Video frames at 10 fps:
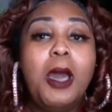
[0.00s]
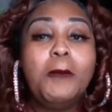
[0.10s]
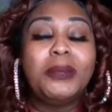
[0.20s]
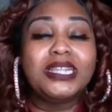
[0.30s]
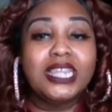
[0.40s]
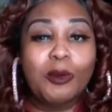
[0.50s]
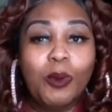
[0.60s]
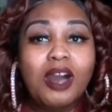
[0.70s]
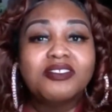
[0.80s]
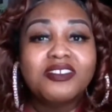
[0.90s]
but the
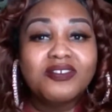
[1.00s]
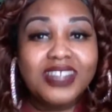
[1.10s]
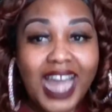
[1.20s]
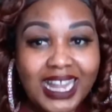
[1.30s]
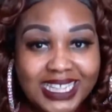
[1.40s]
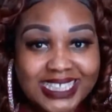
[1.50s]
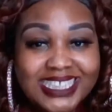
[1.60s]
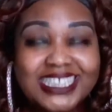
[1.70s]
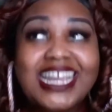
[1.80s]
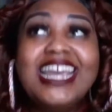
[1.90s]
wealth of
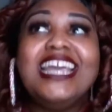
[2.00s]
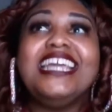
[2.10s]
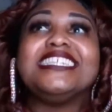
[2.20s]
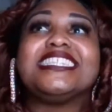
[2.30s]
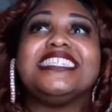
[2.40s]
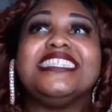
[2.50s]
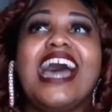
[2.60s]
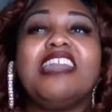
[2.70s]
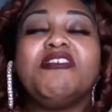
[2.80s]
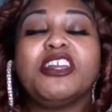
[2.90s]
knowledge is
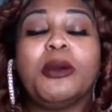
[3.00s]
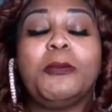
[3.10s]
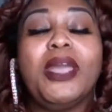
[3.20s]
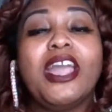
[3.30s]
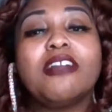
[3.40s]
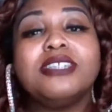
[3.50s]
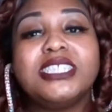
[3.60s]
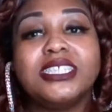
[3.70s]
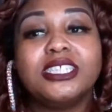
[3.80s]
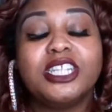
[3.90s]
not even in
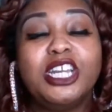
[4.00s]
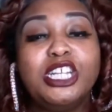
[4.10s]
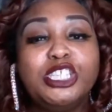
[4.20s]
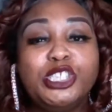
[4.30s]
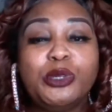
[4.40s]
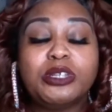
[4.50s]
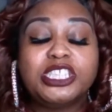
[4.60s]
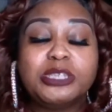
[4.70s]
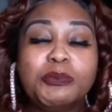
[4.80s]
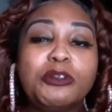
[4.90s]
comparison to the
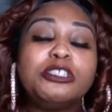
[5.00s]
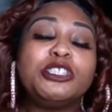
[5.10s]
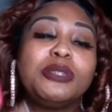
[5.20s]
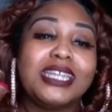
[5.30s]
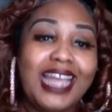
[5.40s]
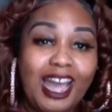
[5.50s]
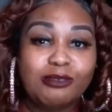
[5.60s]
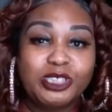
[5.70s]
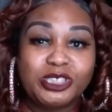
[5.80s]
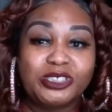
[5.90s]
spiritual
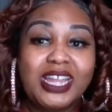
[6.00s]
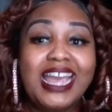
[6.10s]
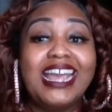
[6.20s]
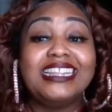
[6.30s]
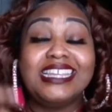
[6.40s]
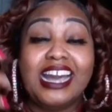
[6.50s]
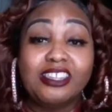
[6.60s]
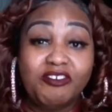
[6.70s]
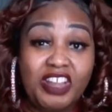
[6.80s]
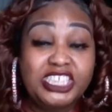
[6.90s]
encounter and the
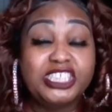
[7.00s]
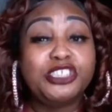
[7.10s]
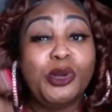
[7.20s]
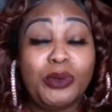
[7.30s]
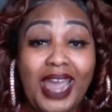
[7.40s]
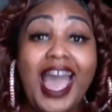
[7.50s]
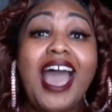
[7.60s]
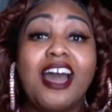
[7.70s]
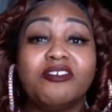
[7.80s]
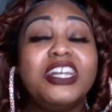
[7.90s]
elevation that you're going to
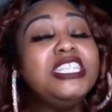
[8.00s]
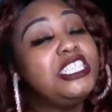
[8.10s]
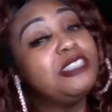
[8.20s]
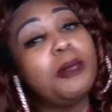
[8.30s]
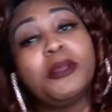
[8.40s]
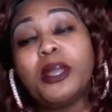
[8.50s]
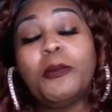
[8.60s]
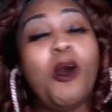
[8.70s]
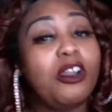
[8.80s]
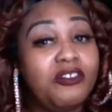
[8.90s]
have just by being a
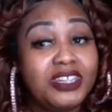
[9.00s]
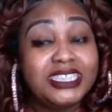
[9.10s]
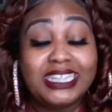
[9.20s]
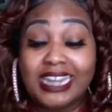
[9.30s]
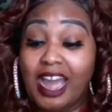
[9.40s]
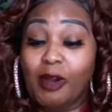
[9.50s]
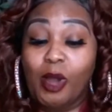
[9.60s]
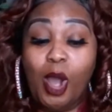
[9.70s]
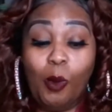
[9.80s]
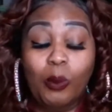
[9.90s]
part of this. And now,
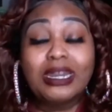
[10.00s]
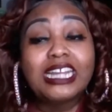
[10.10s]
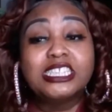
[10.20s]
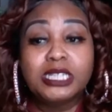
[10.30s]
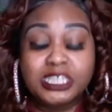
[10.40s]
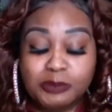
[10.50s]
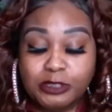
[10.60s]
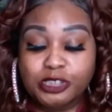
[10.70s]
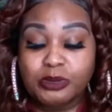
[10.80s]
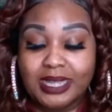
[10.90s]
when I say
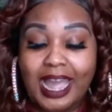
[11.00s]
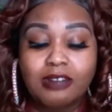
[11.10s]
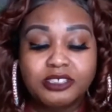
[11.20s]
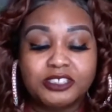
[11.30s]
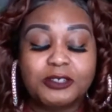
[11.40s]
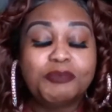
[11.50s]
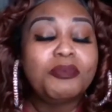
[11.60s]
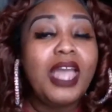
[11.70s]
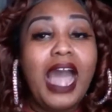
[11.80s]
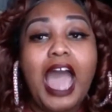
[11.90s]
spiritual encounter,
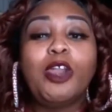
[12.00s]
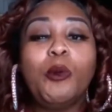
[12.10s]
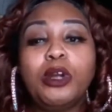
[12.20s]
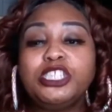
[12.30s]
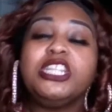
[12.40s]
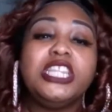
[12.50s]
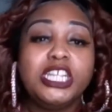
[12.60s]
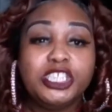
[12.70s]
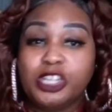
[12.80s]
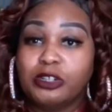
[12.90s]
I don't want you to
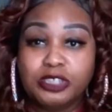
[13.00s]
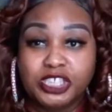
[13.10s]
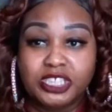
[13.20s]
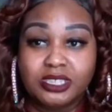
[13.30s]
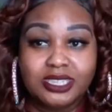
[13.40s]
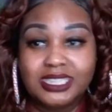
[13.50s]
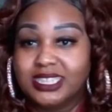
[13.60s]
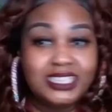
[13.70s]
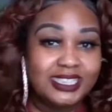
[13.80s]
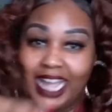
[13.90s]
think church,
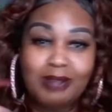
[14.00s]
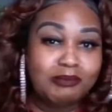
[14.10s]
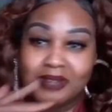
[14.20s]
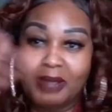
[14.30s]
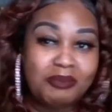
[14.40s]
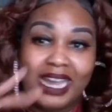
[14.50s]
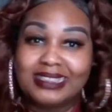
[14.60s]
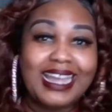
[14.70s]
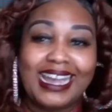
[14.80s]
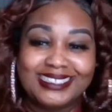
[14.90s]
because I'm not
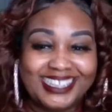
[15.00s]
that.